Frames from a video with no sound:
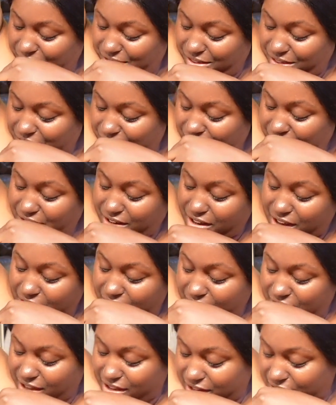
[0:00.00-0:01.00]
And
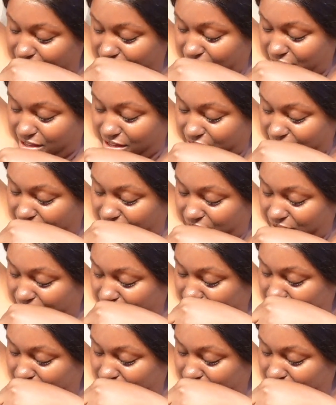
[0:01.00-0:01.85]
I get deleted.